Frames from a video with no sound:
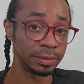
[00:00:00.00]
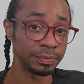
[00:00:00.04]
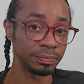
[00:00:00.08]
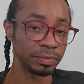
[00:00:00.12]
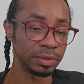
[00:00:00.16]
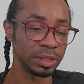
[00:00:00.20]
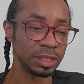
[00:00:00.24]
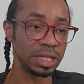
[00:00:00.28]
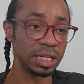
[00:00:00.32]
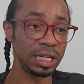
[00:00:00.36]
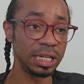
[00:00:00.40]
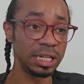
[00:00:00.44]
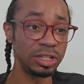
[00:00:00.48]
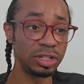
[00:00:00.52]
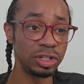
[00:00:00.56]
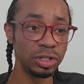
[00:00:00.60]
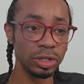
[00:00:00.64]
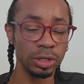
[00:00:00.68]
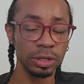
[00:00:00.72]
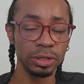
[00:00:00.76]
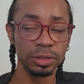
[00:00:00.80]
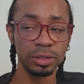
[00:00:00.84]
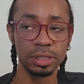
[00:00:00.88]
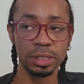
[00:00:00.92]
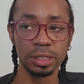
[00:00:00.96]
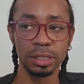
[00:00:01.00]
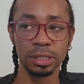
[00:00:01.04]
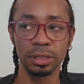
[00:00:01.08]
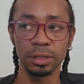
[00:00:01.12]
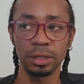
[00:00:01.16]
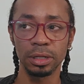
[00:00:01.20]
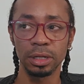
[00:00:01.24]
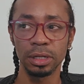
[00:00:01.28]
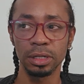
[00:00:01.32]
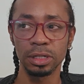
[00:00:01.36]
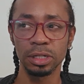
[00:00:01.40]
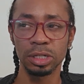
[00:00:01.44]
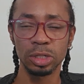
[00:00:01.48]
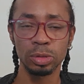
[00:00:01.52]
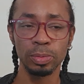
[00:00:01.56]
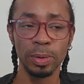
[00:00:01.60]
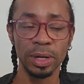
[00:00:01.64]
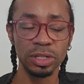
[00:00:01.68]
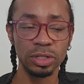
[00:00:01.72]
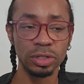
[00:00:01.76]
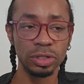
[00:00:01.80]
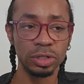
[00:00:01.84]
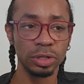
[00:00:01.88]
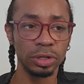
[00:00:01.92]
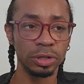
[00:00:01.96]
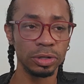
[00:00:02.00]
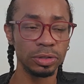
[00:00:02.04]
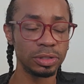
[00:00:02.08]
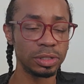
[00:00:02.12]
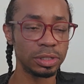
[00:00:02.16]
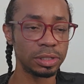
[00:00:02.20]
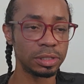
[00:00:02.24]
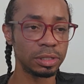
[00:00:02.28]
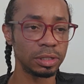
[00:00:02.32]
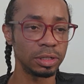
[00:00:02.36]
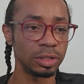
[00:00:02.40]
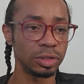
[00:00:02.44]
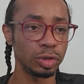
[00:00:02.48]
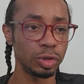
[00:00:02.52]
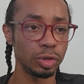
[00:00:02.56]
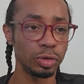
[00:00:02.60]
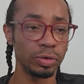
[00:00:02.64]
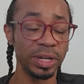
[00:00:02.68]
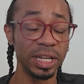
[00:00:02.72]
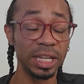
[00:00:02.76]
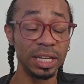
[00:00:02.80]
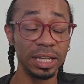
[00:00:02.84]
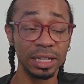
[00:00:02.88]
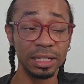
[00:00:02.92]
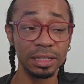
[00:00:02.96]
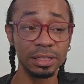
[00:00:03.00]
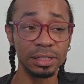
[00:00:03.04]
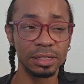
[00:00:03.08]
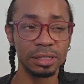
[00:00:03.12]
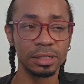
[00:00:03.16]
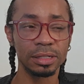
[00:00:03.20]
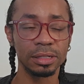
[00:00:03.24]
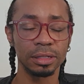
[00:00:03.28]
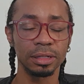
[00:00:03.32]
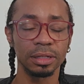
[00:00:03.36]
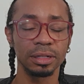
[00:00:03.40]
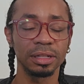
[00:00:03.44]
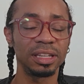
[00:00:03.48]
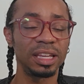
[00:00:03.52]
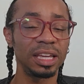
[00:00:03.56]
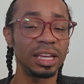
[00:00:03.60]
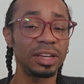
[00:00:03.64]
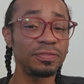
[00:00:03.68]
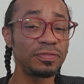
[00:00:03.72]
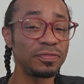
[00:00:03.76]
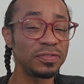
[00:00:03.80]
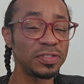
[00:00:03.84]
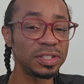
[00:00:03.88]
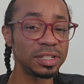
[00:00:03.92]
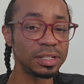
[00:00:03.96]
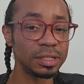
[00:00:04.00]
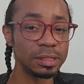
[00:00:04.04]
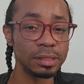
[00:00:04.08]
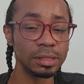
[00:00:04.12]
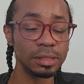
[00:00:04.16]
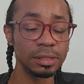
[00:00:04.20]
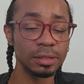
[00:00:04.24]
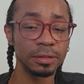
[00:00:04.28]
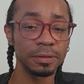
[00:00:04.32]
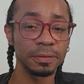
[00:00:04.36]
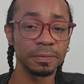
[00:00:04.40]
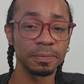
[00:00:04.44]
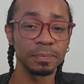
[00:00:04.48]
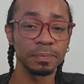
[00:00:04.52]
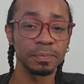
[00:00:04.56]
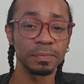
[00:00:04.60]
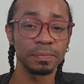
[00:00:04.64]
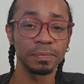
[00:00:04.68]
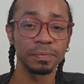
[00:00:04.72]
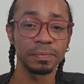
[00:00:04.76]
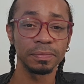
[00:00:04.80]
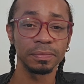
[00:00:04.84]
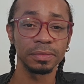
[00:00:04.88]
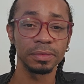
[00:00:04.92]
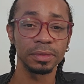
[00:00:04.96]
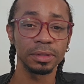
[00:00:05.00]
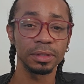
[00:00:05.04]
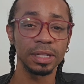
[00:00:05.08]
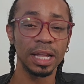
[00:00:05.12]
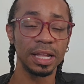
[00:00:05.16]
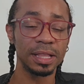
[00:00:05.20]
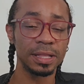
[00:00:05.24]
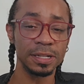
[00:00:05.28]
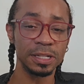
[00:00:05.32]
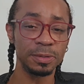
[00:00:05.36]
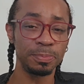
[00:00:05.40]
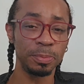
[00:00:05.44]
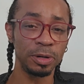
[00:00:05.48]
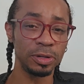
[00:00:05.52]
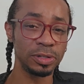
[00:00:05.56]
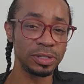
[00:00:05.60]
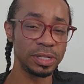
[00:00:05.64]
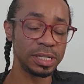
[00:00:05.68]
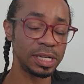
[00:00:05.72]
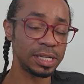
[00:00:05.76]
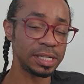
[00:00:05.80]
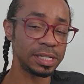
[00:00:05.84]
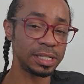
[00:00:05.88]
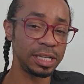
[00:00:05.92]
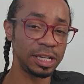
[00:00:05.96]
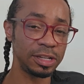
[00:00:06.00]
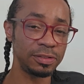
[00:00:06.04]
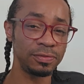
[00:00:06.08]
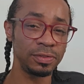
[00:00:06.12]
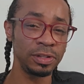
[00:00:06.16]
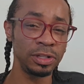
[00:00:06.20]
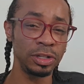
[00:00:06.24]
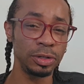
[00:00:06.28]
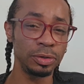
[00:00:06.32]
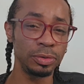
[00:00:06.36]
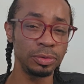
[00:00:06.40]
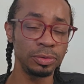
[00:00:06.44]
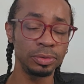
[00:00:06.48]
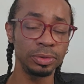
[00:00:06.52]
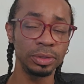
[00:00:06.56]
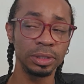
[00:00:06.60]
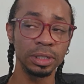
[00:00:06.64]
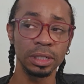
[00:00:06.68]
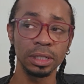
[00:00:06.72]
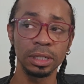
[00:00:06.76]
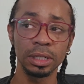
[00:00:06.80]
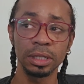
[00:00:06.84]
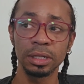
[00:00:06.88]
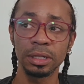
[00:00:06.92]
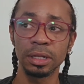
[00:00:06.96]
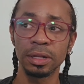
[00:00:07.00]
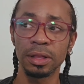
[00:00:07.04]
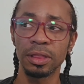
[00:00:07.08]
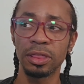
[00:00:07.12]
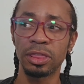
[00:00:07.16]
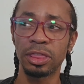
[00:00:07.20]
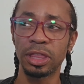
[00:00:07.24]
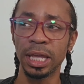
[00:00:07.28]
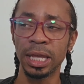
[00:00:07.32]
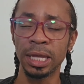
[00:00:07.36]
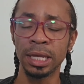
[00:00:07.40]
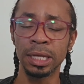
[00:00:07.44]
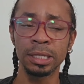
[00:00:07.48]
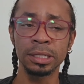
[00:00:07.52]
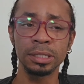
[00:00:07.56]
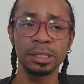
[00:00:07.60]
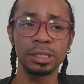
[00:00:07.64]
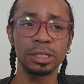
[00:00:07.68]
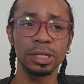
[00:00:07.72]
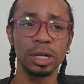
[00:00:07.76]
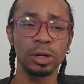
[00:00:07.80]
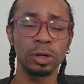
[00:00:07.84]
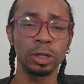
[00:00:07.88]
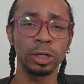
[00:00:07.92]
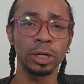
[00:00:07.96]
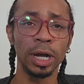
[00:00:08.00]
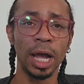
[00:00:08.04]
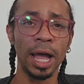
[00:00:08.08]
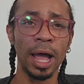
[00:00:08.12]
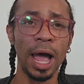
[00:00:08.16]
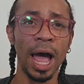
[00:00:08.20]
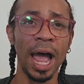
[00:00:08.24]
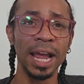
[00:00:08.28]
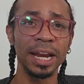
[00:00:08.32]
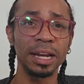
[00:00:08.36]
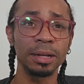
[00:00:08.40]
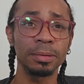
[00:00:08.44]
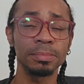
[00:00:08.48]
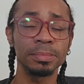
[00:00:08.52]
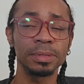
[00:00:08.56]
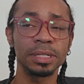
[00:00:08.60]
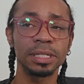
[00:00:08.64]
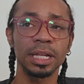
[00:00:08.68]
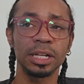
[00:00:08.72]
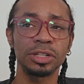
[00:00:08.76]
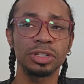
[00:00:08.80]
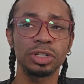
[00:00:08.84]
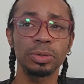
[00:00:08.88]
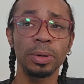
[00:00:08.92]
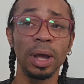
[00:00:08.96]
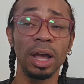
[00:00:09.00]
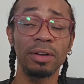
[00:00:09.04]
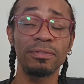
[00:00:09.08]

T-shirts, sweatshirts, trinkets, gifts that this person has given you, things or items that you have